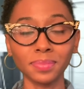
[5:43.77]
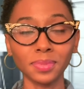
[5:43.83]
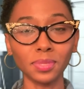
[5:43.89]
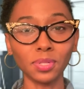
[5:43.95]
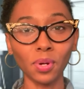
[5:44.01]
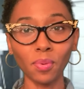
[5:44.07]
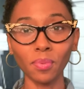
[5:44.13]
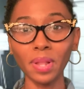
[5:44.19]

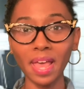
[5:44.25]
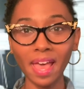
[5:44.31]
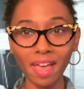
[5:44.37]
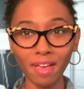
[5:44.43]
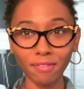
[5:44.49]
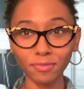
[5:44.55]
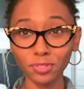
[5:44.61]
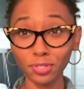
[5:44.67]
You don't
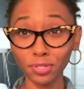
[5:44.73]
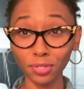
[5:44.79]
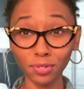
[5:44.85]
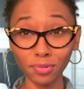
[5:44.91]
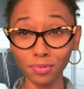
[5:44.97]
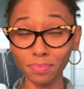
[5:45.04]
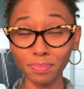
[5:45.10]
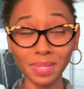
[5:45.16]
have
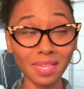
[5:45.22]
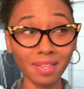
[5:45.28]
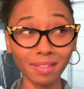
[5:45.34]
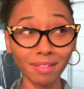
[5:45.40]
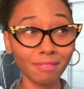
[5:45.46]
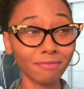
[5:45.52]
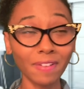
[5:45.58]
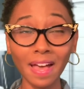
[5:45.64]
to be
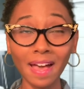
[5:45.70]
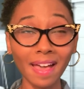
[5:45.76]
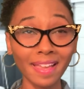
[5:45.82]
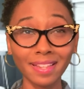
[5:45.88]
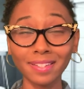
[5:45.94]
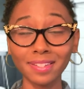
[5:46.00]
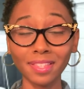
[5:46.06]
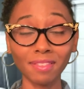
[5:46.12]

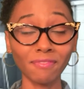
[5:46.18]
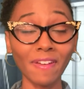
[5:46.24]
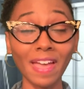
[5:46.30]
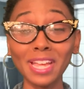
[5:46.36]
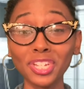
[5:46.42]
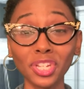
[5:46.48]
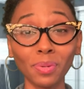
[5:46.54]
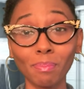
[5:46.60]
confined to the
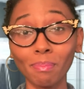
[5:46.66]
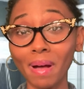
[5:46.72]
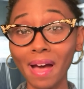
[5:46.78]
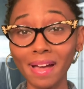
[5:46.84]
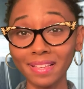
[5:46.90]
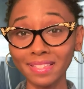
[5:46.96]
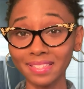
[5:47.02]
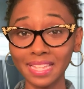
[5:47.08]
fashion
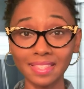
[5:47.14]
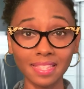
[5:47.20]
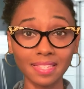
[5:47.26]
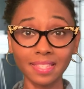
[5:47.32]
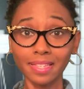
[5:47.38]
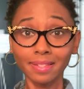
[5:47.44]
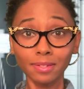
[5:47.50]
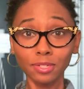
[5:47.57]
box that
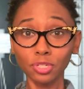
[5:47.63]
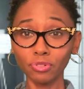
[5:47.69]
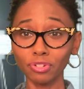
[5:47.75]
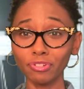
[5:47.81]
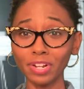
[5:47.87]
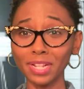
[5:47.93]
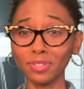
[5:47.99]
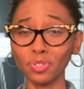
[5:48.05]
this
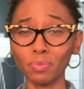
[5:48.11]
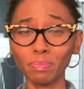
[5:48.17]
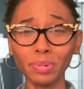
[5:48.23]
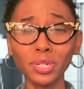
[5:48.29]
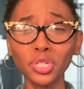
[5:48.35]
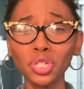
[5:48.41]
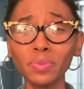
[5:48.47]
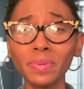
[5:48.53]
industry tries to
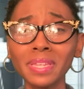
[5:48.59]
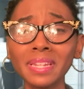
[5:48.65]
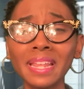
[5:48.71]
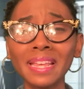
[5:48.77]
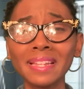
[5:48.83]
put you in.